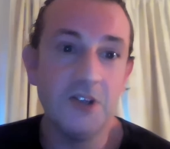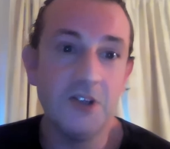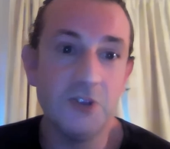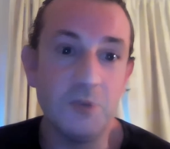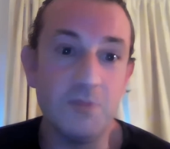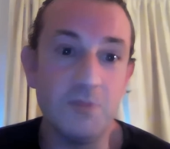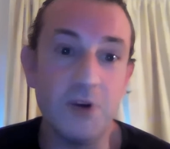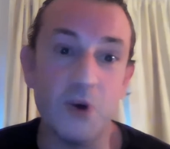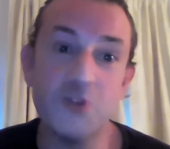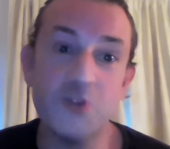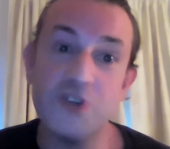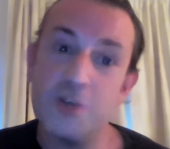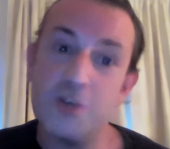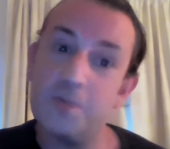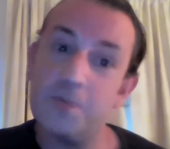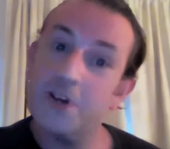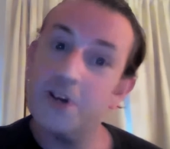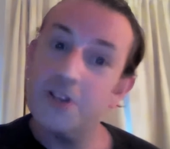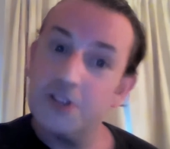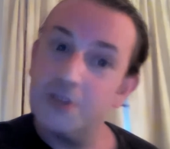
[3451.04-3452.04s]
to broach it,
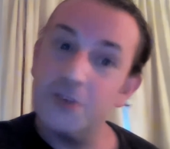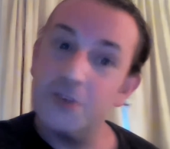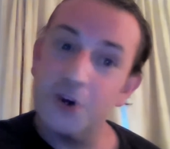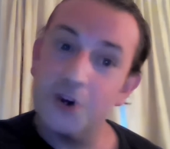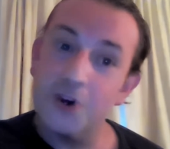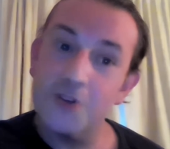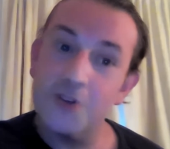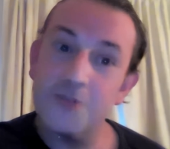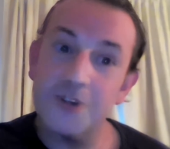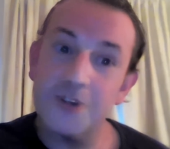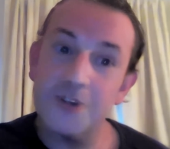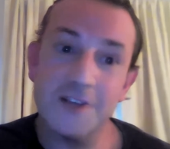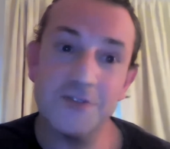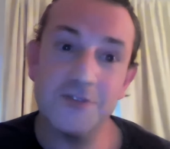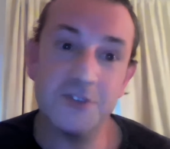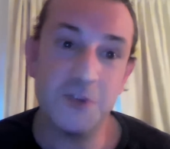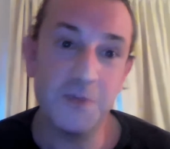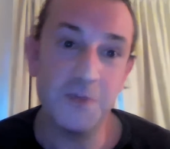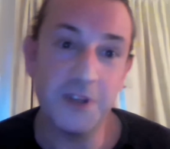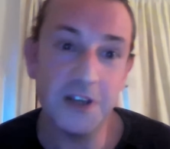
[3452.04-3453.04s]
because I've gone off and
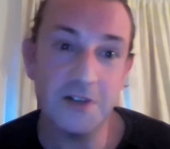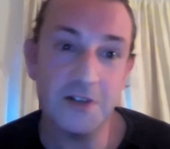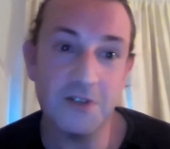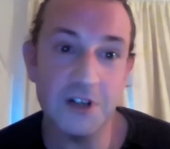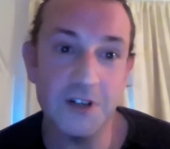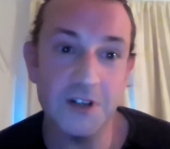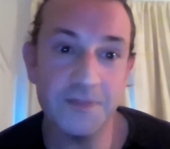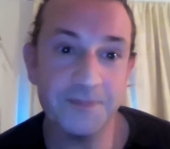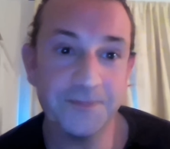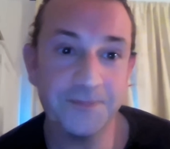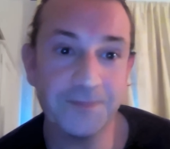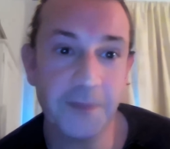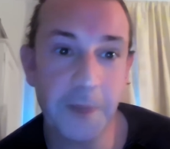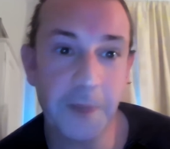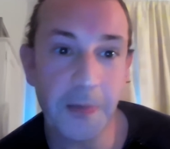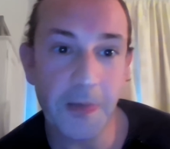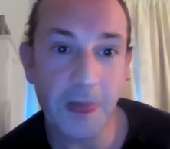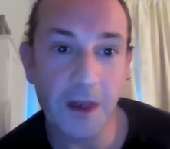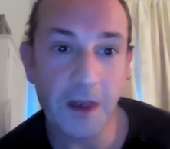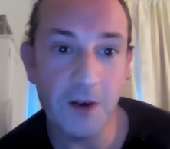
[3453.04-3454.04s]
lived something of a,
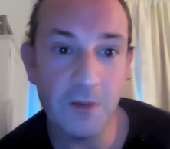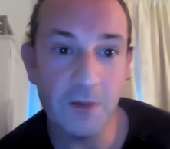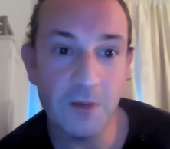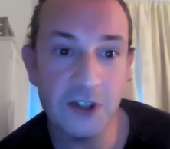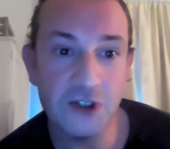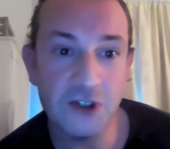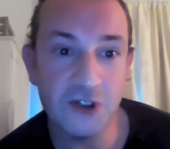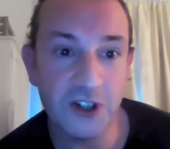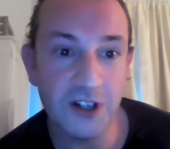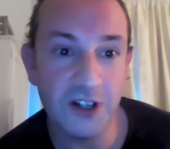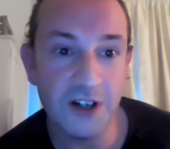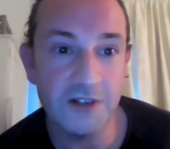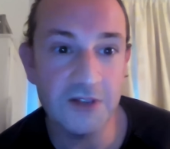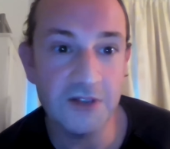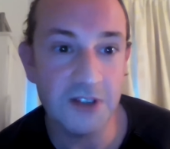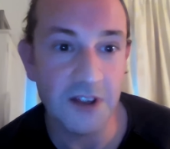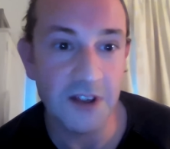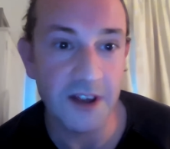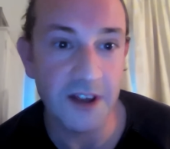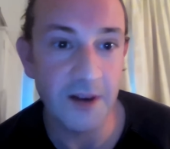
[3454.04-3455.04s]
a mystery life
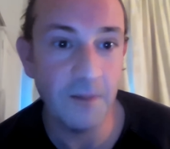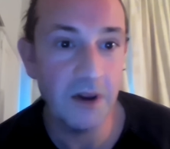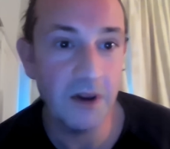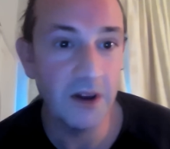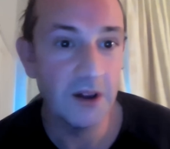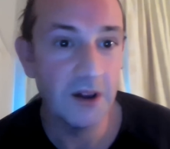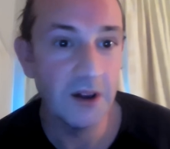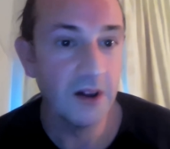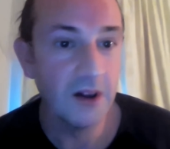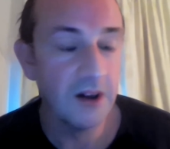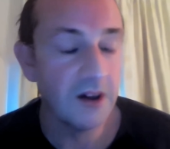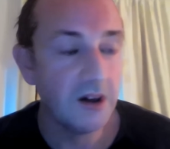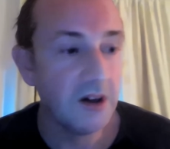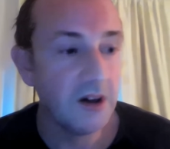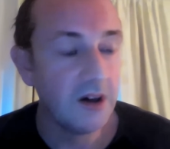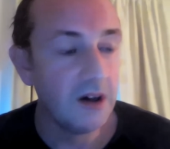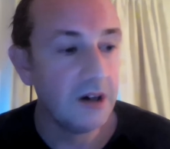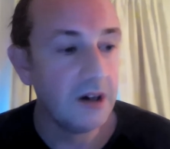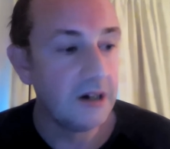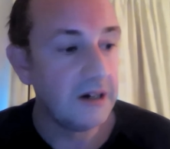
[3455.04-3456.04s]
to them.
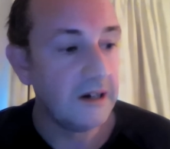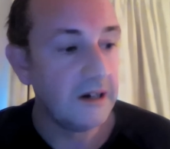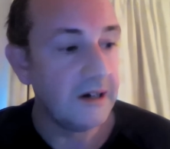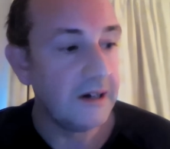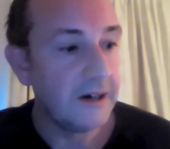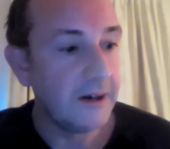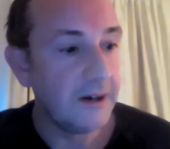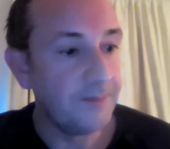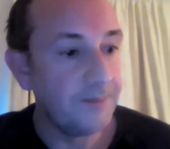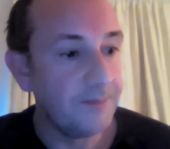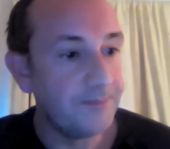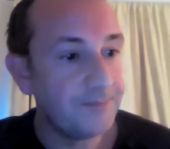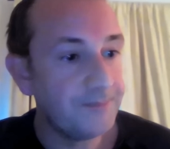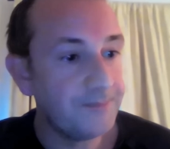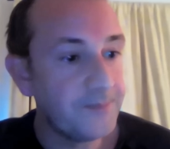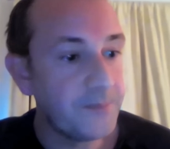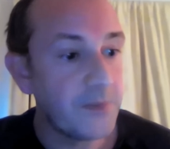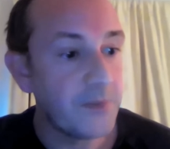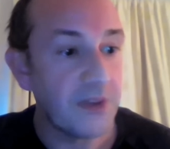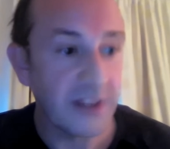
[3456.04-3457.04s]
Um,
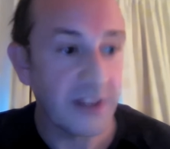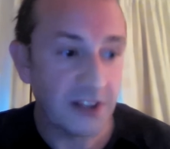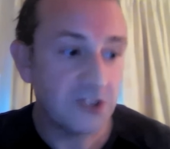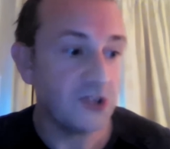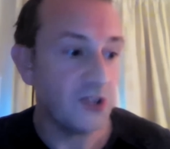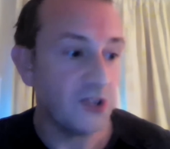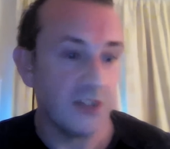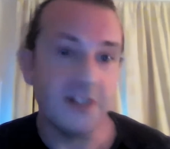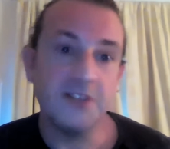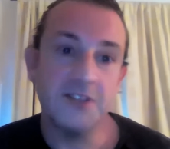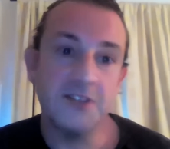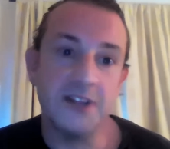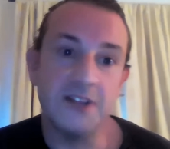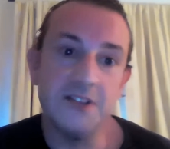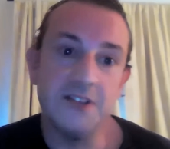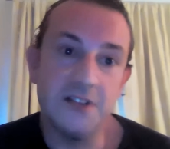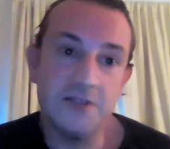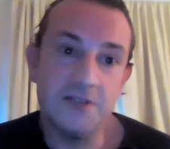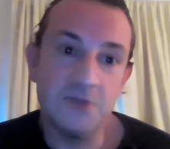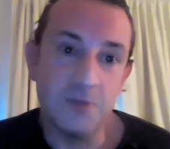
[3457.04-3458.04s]
but they certainly
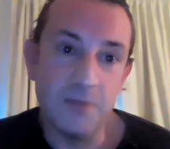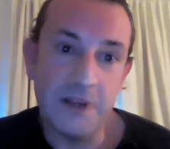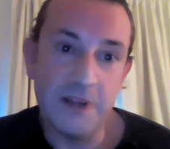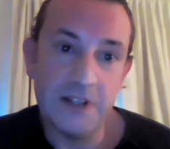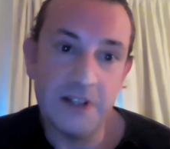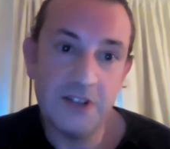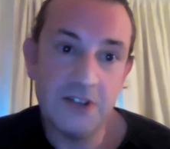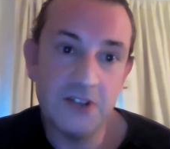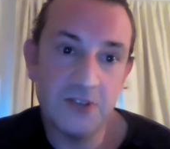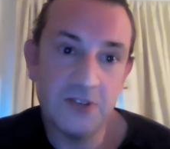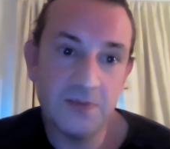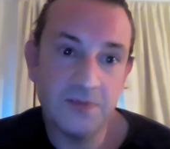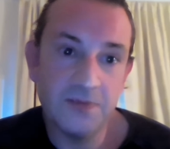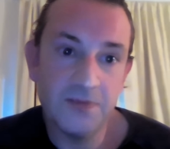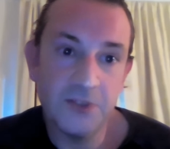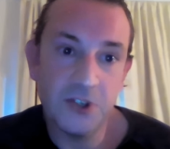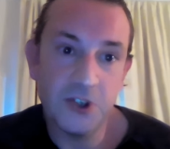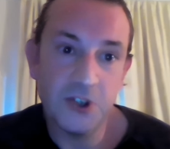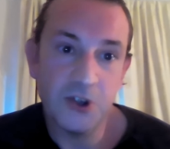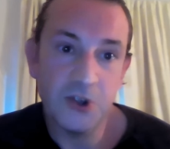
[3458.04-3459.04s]
said different bits
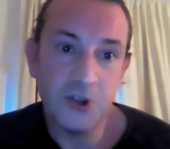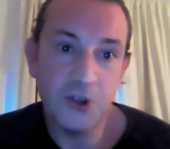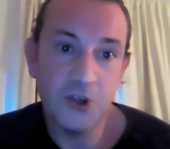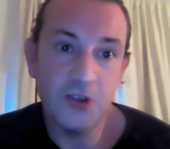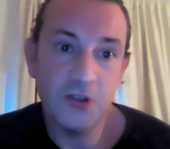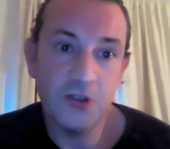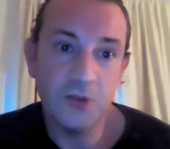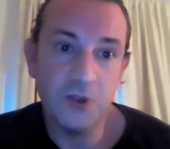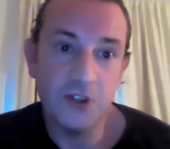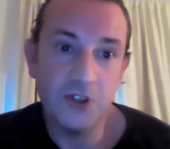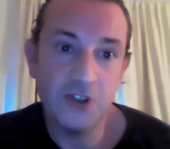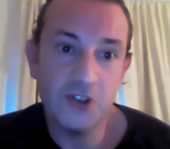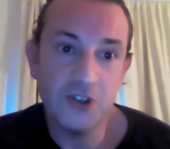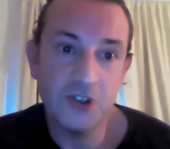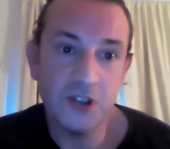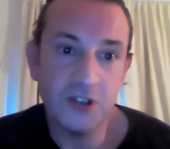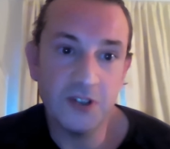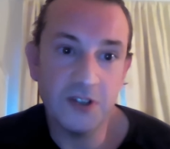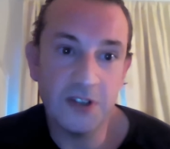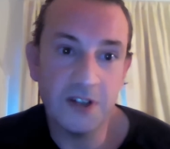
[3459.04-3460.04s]
to her, which
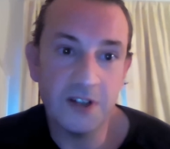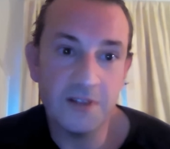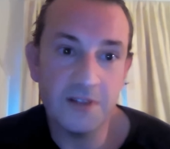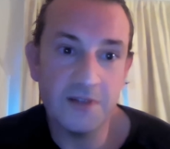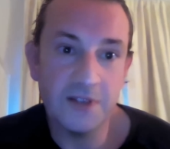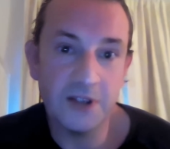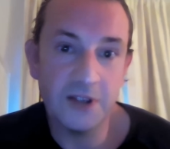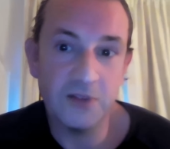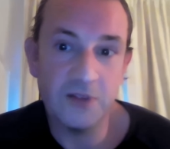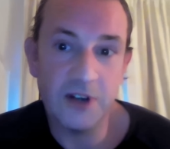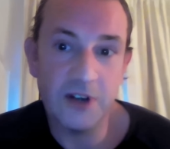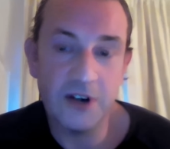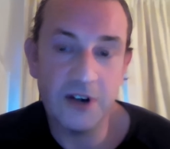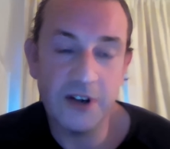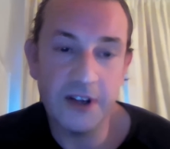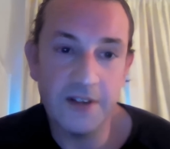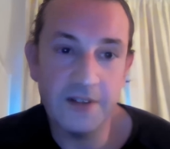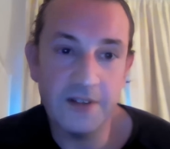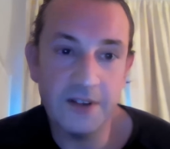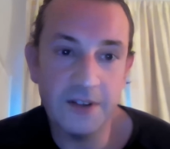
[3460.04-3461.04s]
I, I found
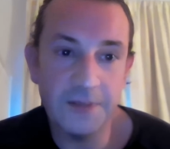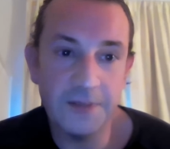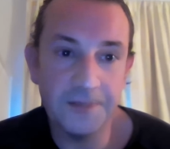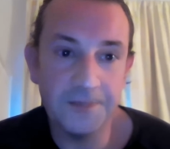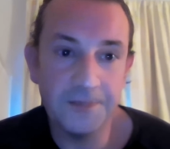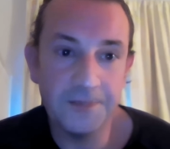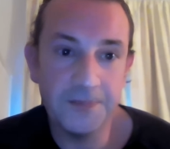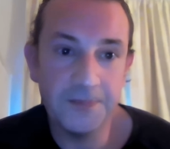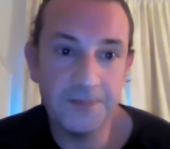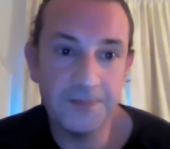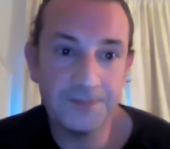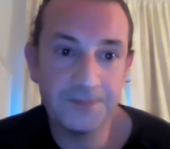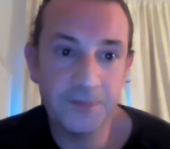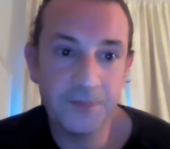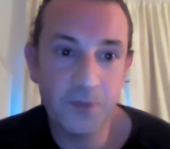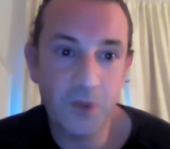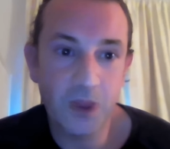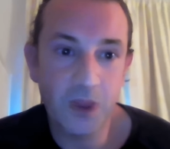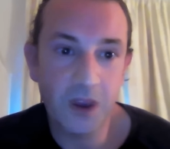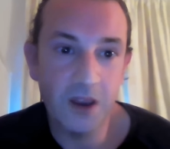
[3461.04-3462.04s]
very um,
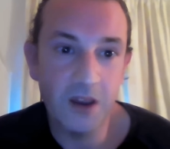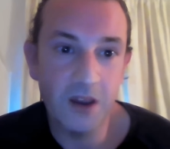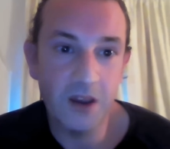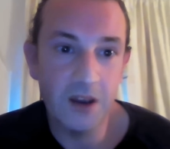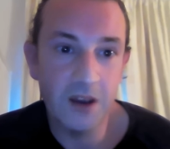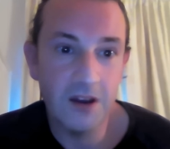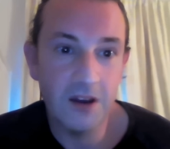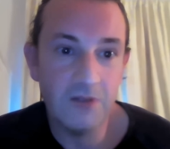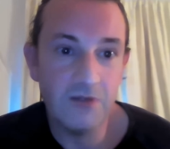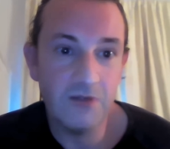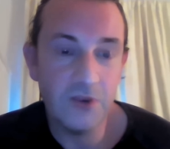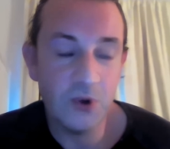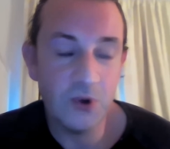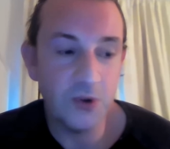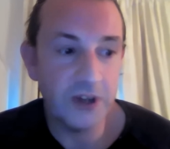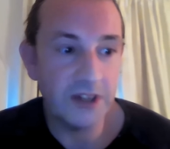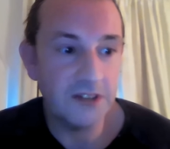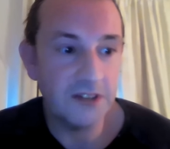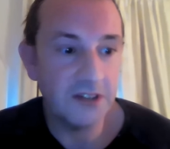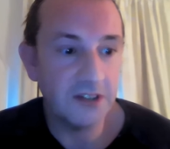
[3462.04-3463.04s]

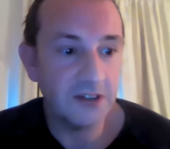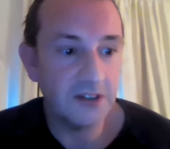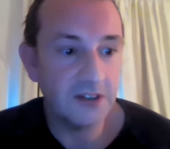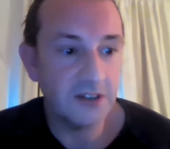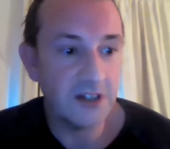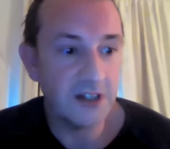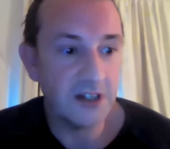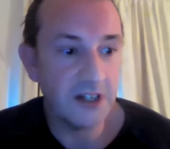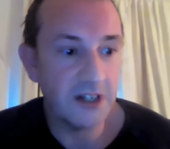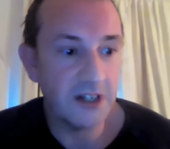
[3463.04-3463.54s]
infuriating, to say the